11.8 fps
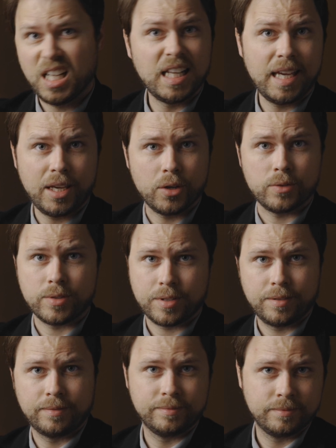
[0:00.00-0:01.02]
Legos.
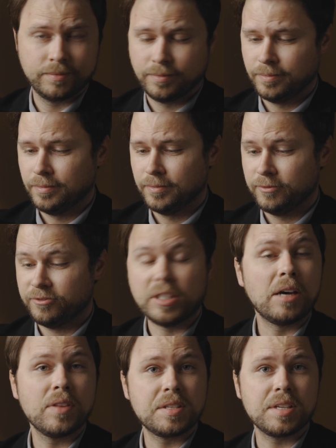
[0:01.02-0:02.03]

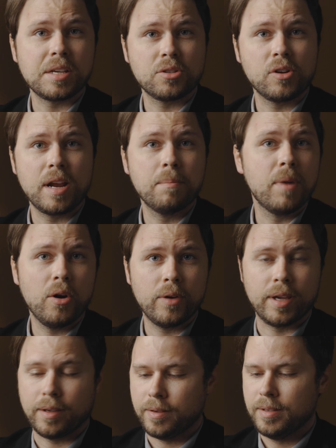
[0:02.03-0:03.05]
Found this yesterday
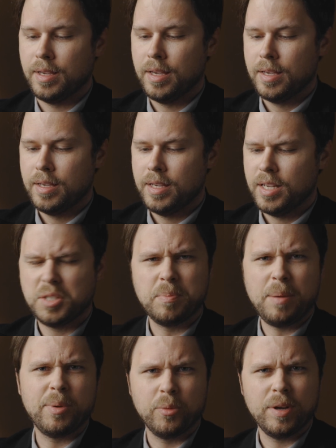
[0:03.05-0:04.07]
mowing. It just
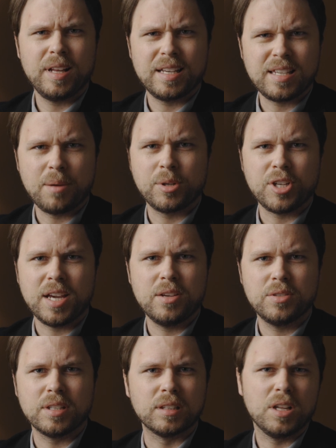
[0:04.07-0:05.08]
made me realize how much I
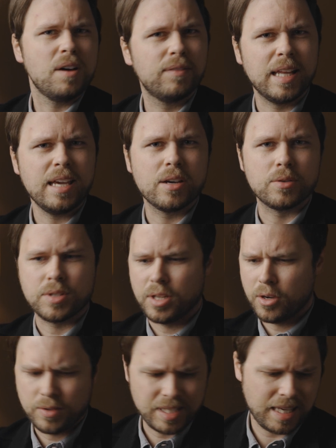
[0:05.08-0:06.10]
used to love Legos, you
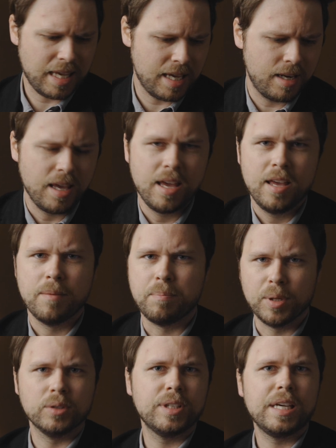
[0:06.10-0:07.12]
know, as a kid,
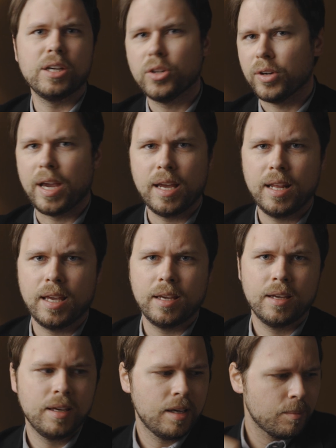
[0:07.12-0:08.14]
building,
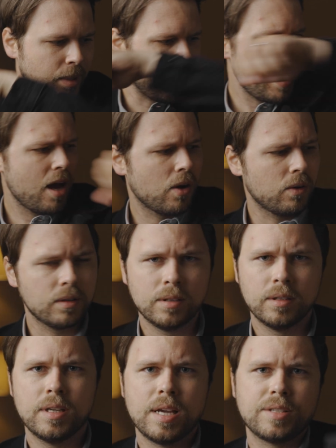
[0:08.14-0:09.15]
creating. But now,
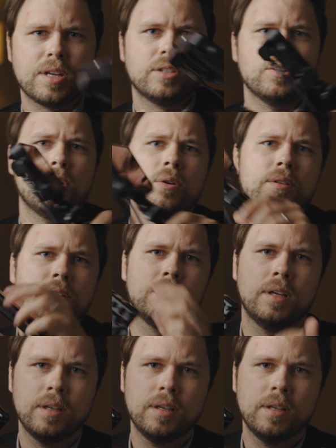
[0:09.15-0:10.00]
as an adult,